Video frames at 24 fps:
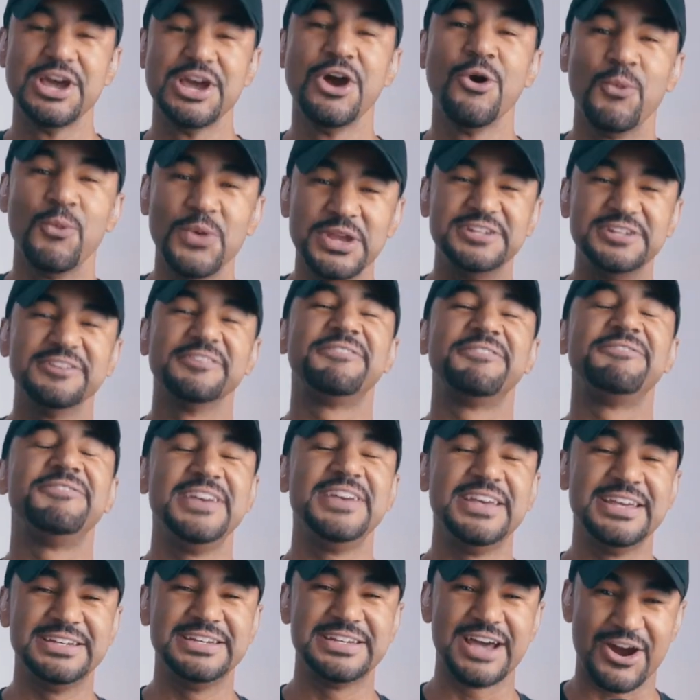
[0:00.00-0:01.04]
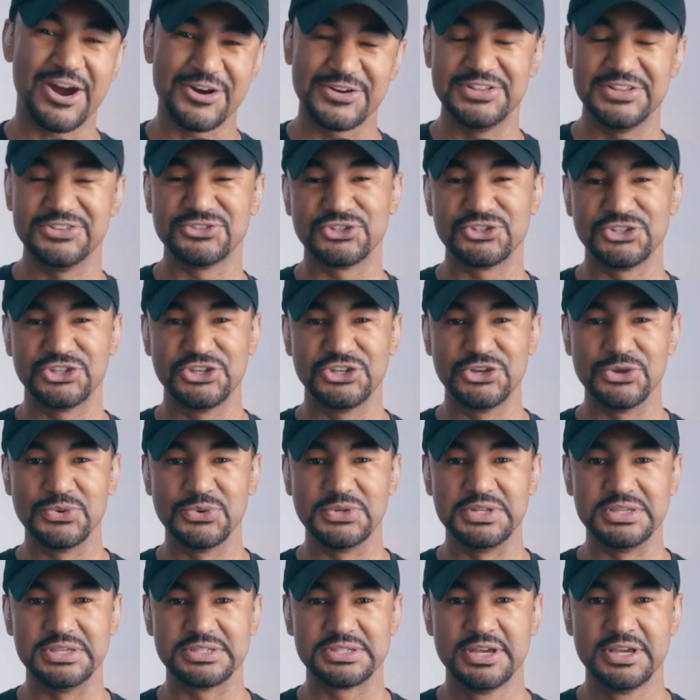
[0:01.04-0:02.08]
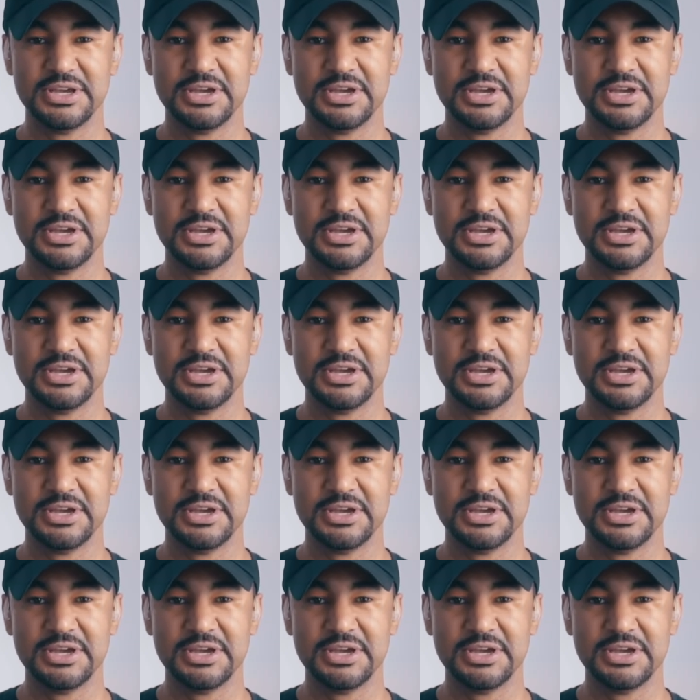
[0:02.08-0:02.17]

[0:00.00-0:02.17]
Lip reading: We defend our insecurities.